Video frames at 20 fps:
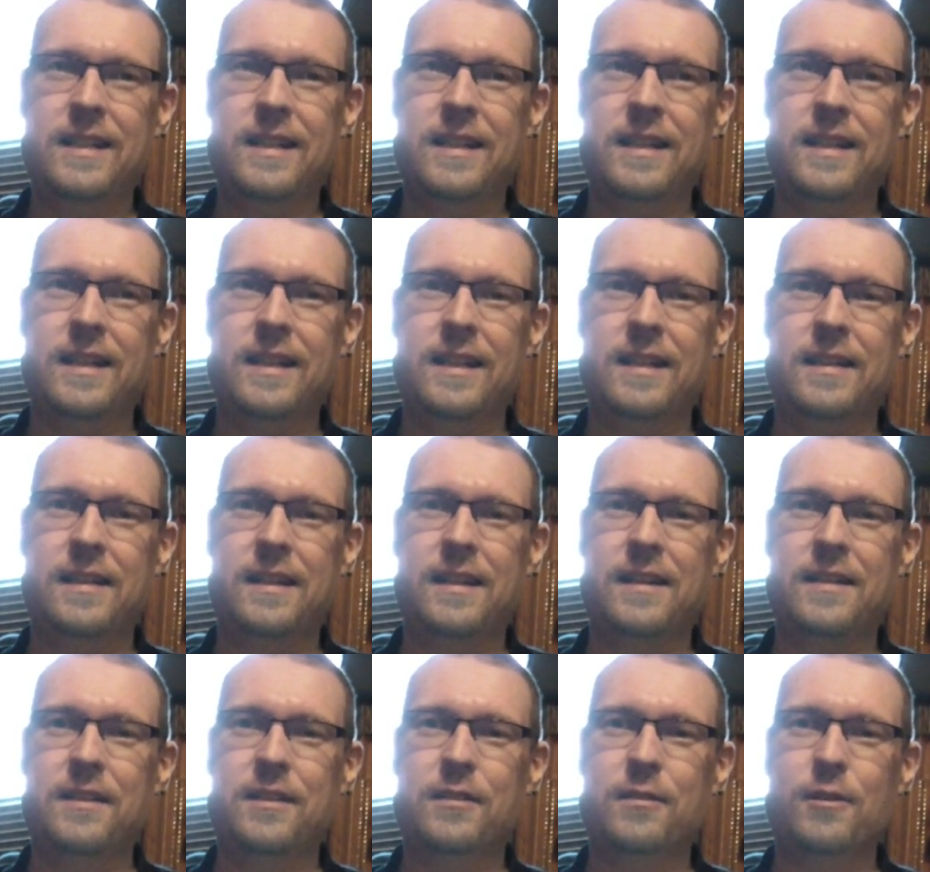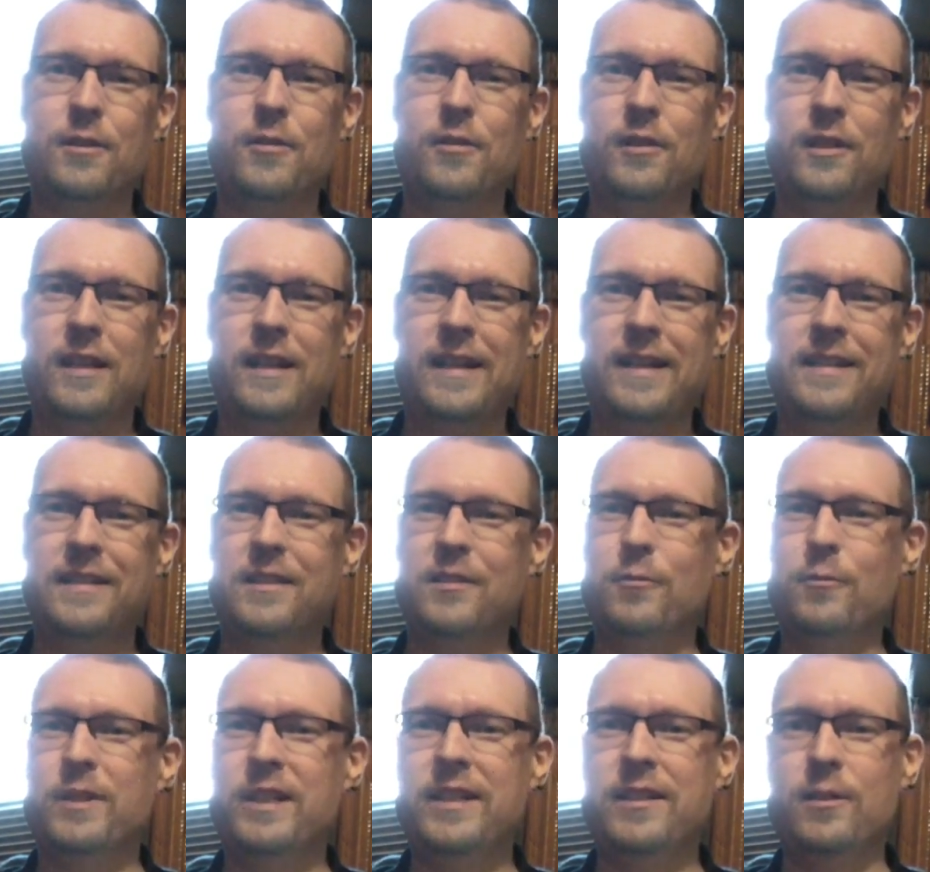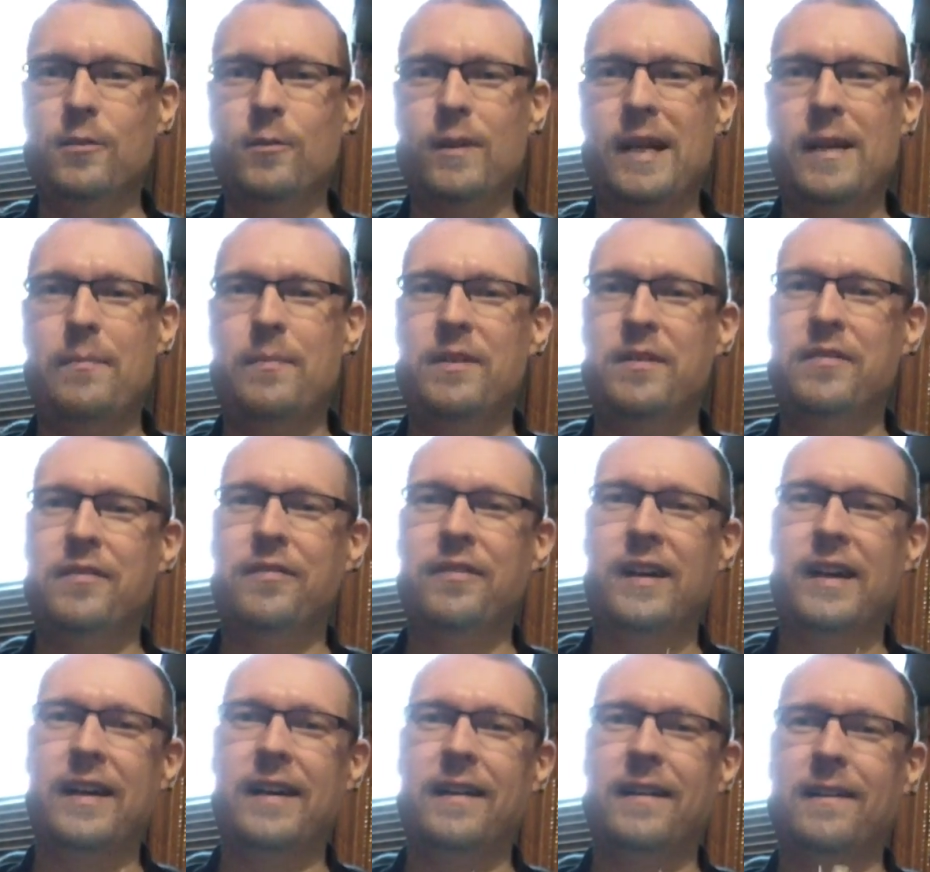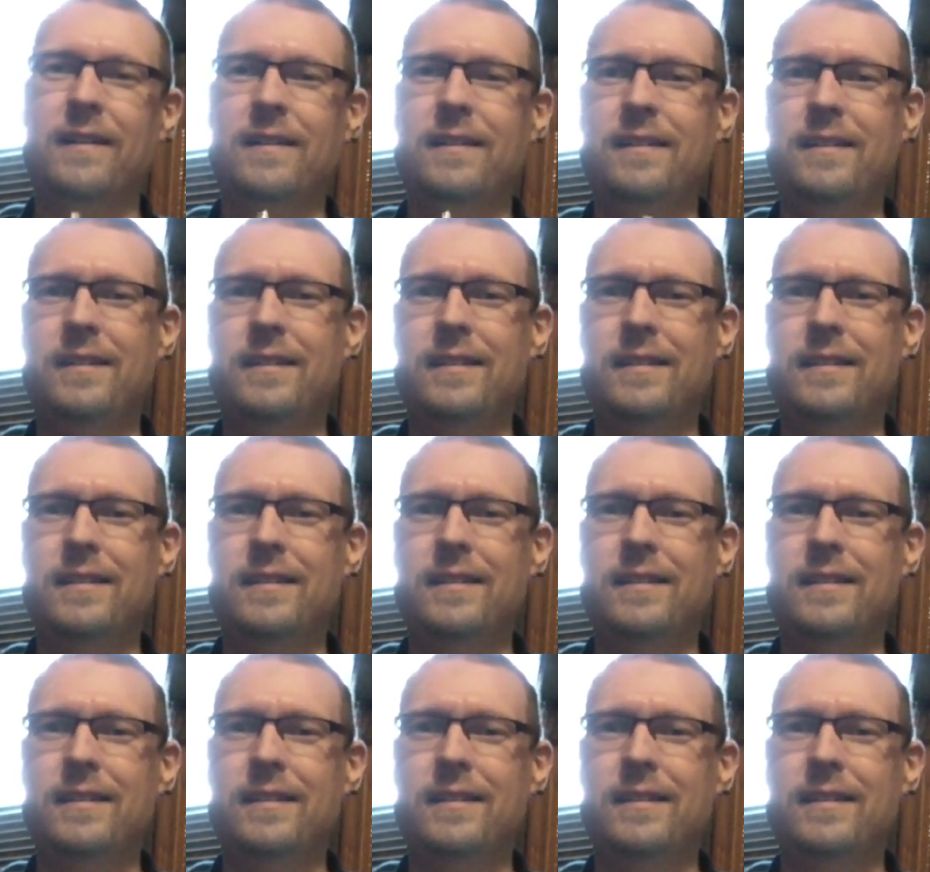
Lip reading: I throw a lot at the reader rapid fire,